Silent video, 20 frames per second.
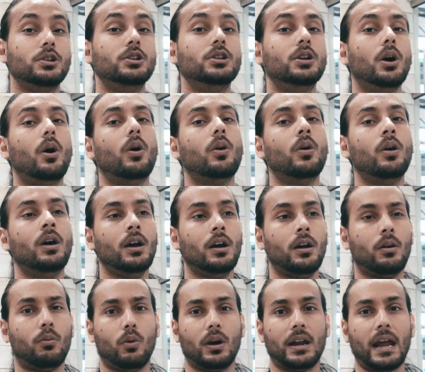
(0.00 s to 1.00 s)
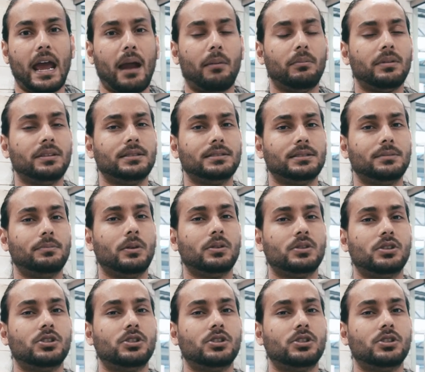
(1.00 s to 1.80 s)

you know what Amrit is about